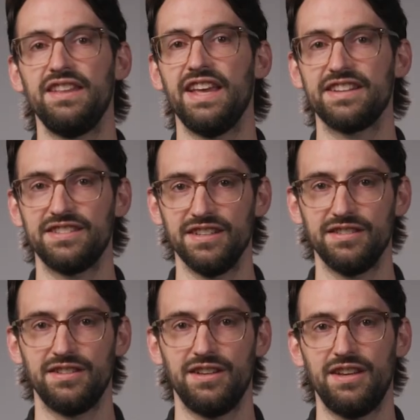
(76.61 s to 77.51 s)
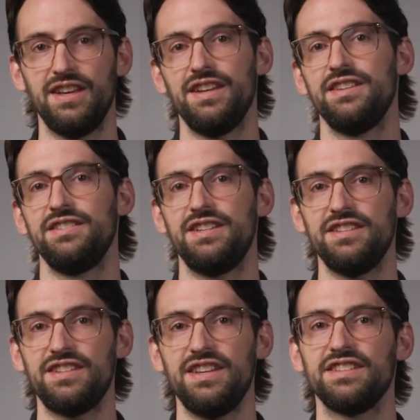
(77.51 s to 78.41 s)
And that's it.
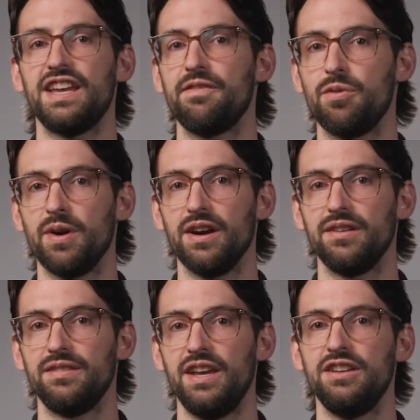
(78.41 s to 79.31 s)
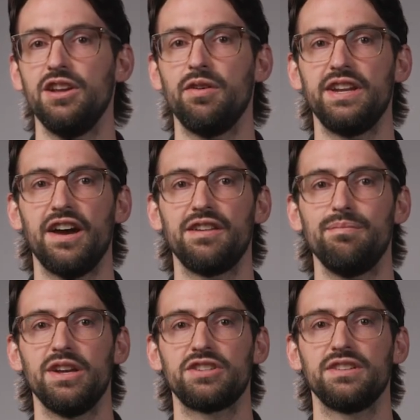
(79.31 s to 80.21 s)
DC is everywhere, and knowing how to
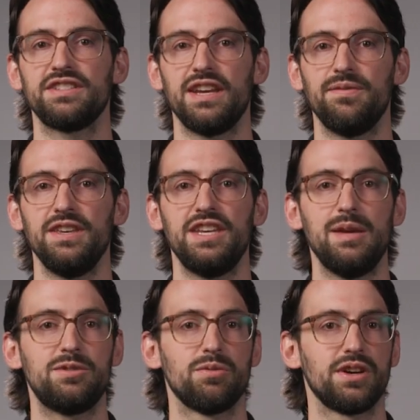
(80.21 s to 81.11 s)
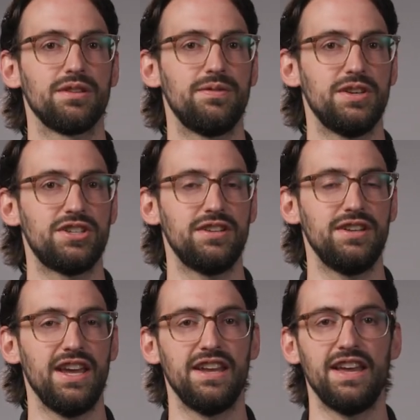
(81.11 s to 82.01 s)
measure it safely keeps your work efficient
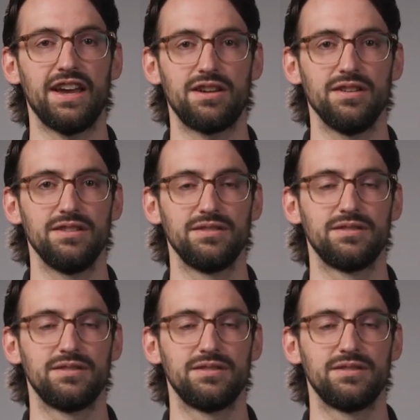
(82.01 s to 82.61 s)
and accurate.